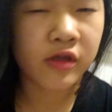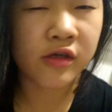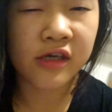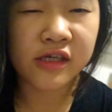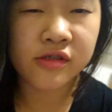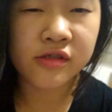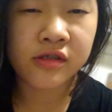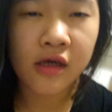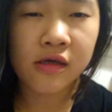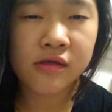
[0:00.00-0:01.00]
nature
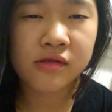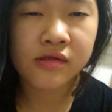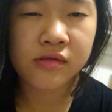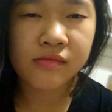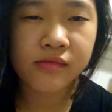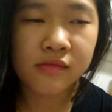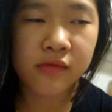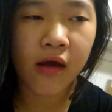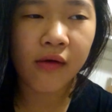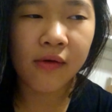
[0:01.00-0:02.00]
sucks.
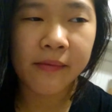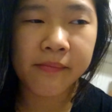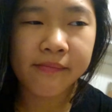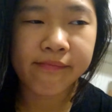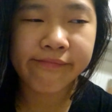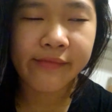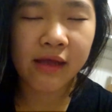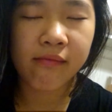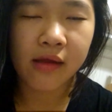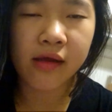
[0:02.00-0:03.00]
Okay,
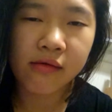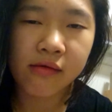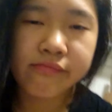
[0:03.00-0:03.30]
here they go.